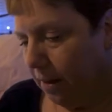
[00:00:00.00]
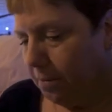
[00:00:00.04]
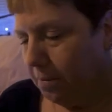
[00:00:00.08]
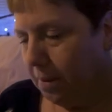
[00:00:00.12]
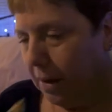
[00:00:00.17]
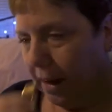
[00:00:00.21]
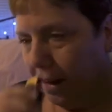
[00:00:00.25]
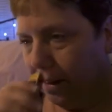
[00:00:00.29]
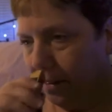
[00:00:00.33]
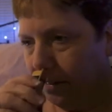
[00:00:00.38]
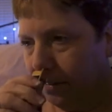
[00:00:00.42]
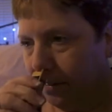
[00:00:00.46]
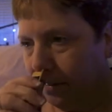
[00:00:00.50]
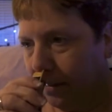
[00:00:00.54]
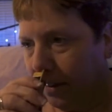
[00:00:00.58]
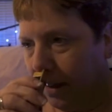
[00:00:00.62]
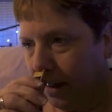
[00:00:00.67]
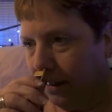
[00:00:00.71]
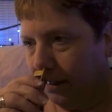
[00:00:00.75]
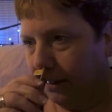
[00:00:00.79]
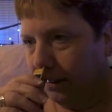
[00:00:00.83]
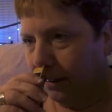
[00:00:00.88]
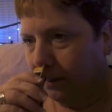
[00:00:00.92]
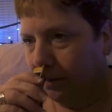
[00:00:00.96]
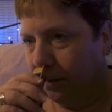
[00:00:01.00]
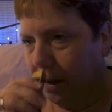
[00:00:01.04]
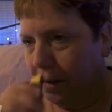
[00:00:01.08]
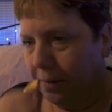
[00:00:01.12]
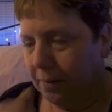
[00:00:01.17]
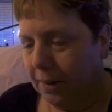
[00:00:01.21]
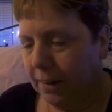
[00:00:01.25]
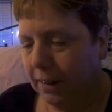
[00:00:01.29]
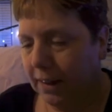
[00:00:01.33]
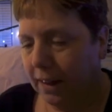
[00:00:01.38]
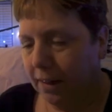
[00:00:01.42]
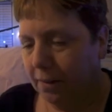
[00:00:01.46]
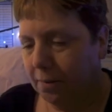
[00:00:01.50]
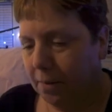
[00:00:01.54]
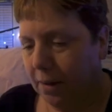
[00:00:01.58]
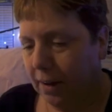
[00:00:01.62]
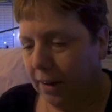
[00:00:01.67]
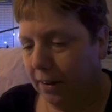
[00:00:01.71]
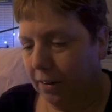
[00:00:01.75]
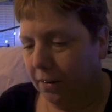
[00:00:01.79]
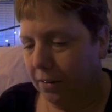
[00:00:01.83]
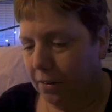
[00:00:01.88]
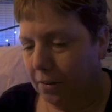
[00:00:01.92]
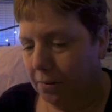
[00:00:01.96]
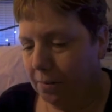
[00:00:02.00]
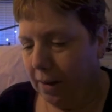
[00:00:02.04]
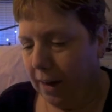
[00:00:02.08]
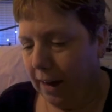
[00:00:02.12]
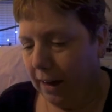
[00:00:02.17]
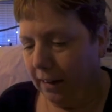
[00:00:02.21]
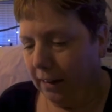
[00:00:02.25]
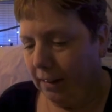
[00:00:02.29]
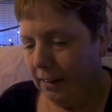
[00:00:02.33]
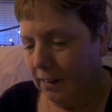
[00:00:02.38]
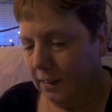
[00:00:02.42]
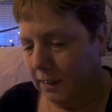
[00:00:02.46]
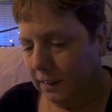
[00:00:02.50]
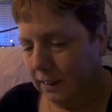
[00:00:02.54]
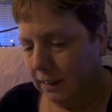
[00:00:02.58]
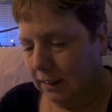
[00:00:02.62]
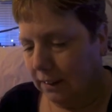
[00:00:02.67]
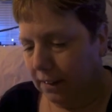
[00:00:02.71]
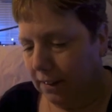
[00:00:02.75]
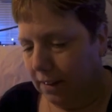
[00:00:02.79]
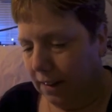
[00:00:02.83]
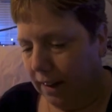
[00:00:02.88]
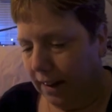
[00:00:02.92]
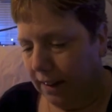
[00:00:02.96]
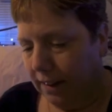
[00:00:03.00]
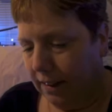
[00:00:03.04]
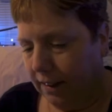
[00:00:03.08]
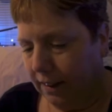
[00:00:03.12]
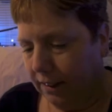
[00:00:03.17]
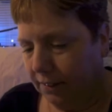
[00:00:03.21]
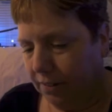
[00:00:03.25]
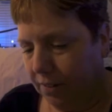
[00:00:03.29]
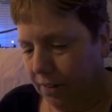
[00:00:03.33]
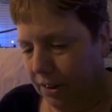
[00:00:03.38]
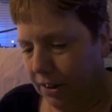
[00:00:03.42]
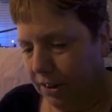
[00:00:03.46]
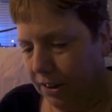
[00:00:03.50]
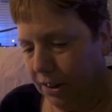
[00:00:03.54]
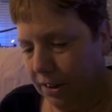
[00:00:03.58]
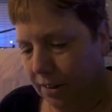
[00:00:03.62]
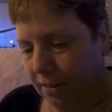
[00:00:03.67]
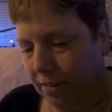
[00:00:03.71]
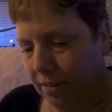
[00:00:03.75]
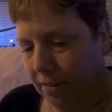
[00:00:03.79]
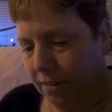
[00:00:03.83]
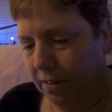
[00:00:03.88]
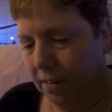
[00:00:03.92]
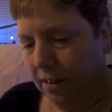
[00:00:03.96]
But I used to buy my dad Paco Rabanne, and this is the ladies' version.